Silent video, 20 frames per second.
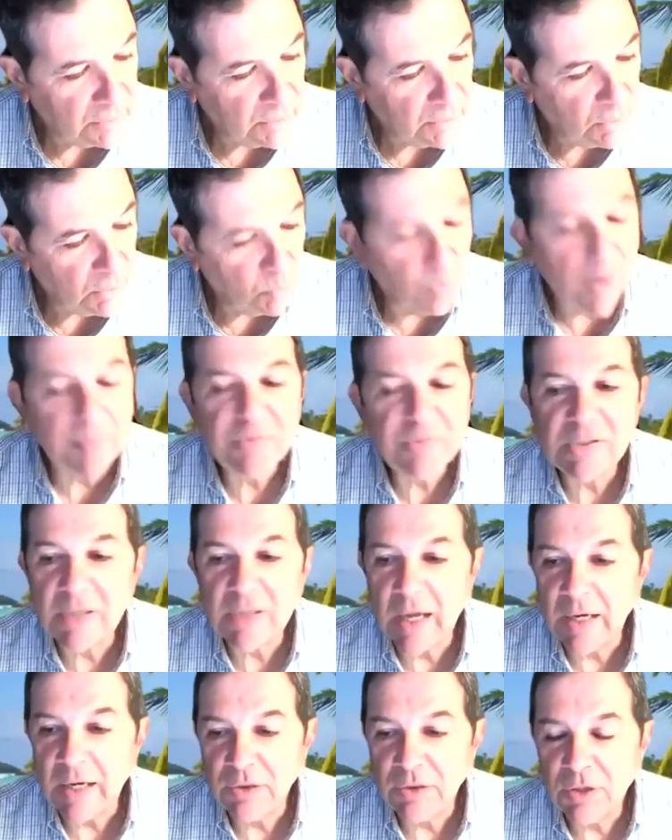
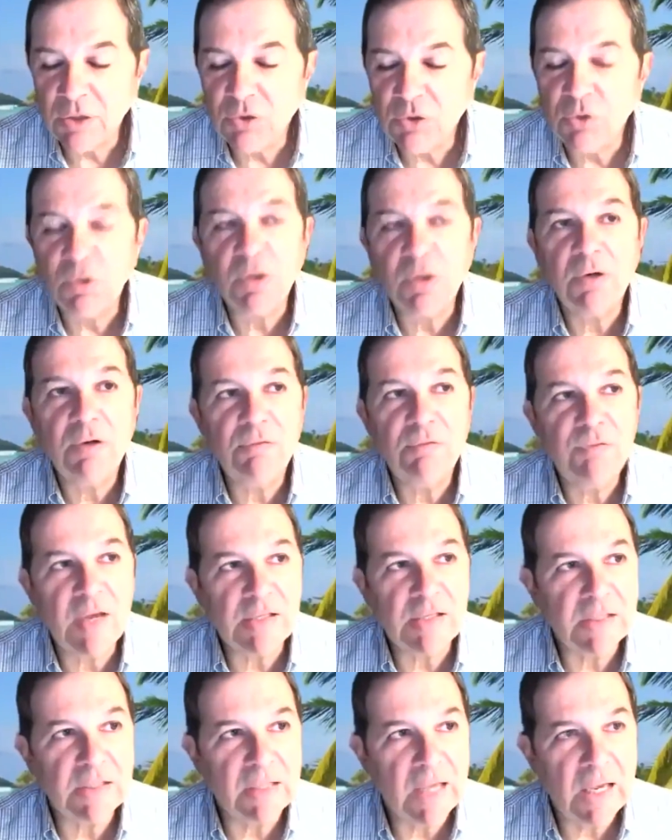website that you can
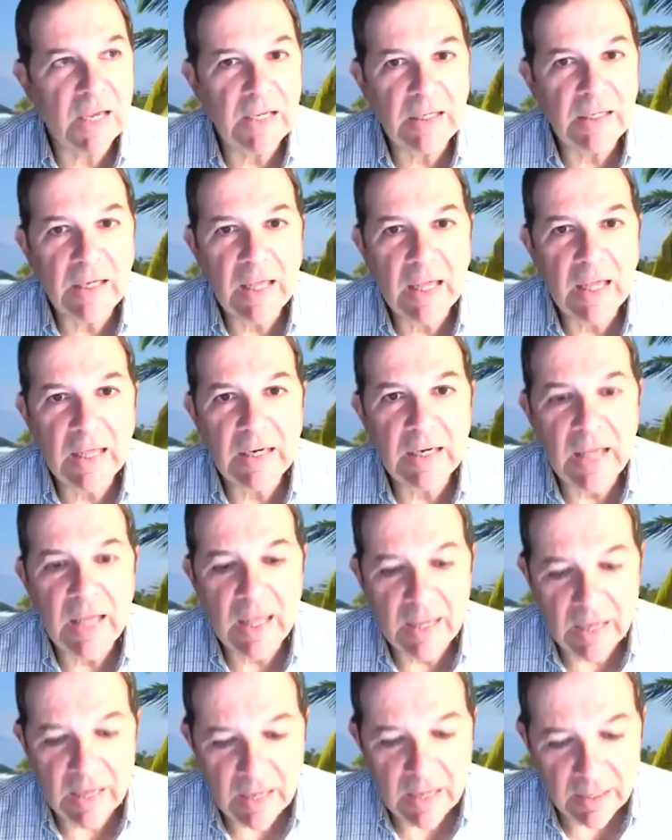investigate, and
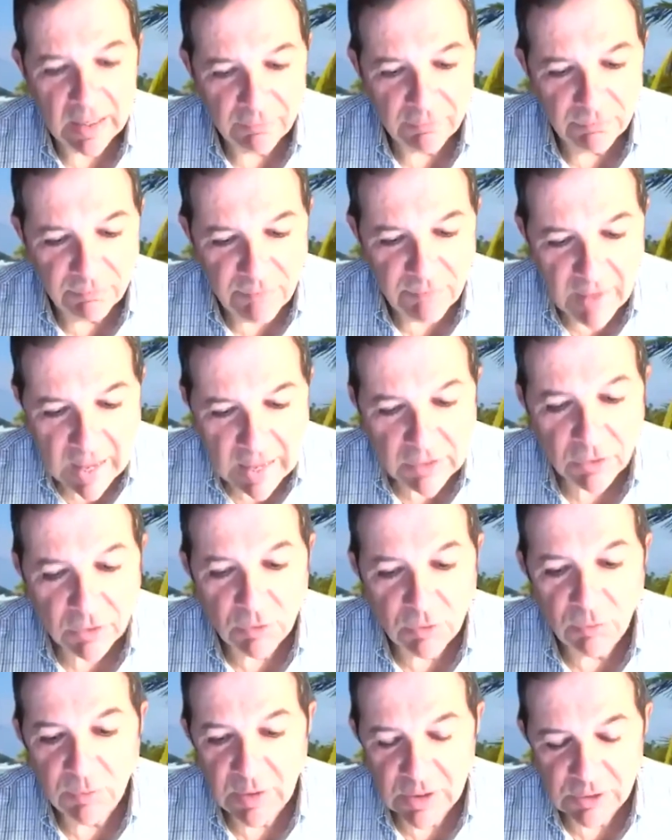I
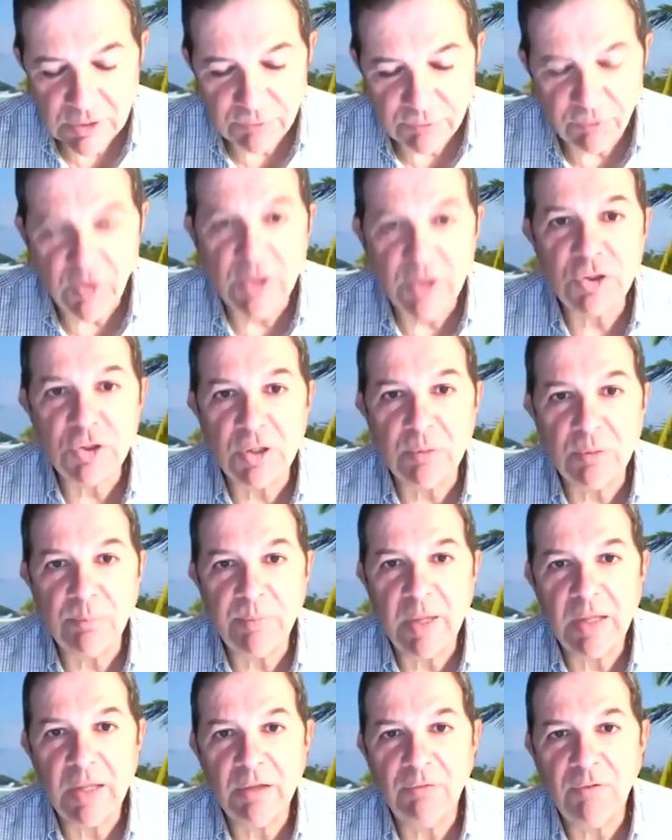value his friendship
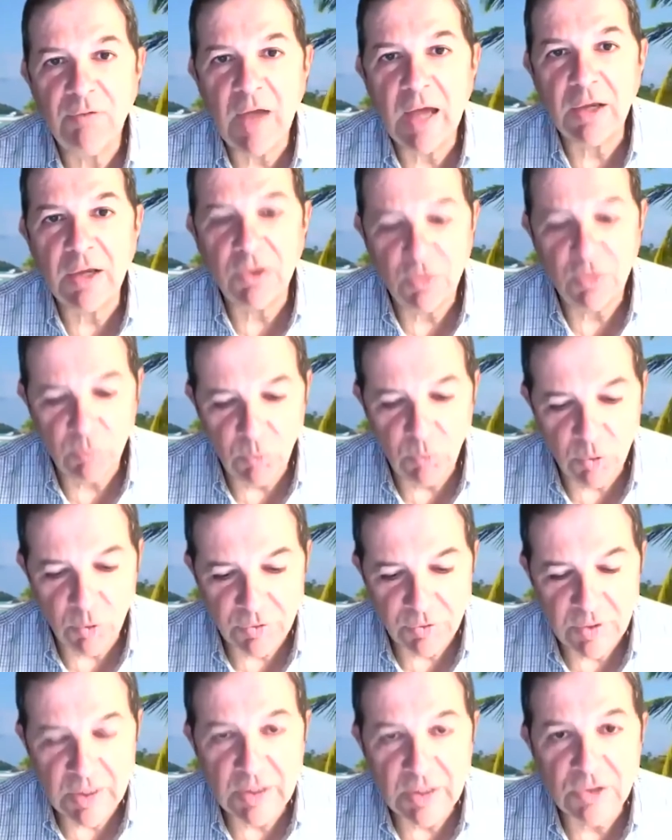and the value of the work
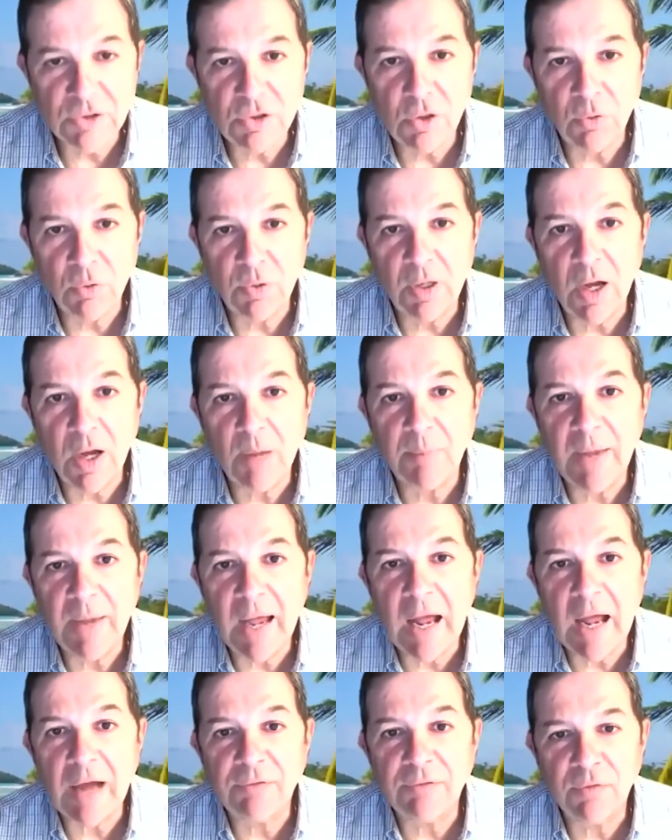that he's doing on
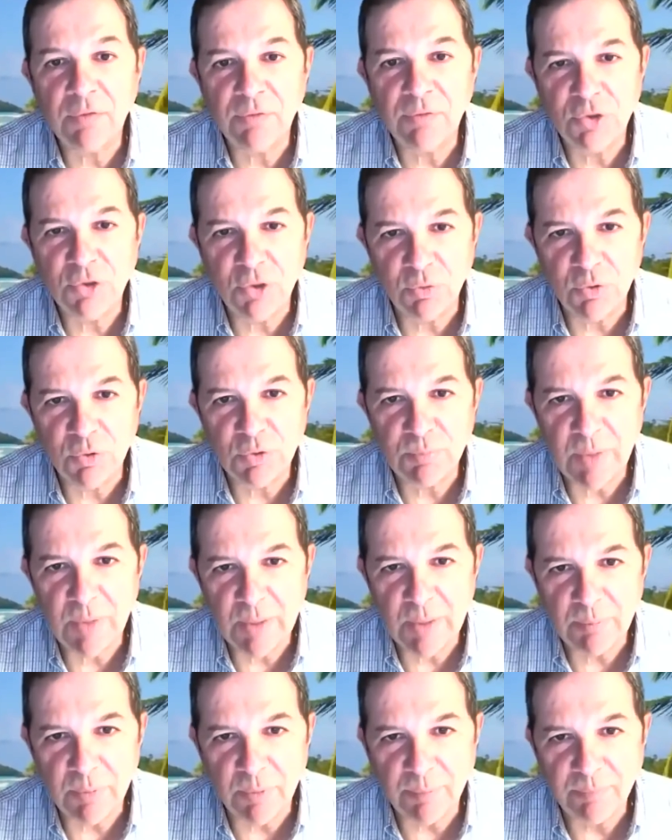behalf of the Jewish
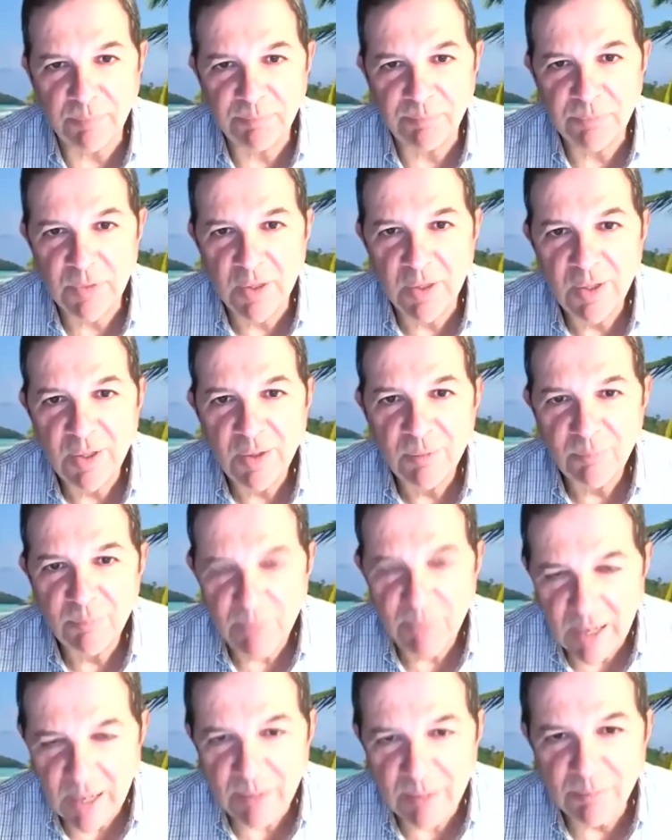people.
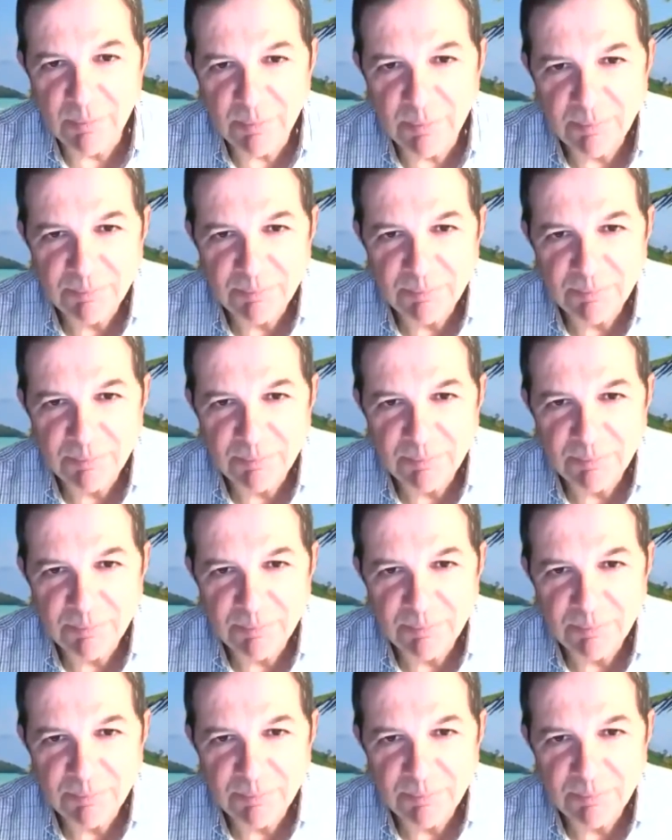Bob?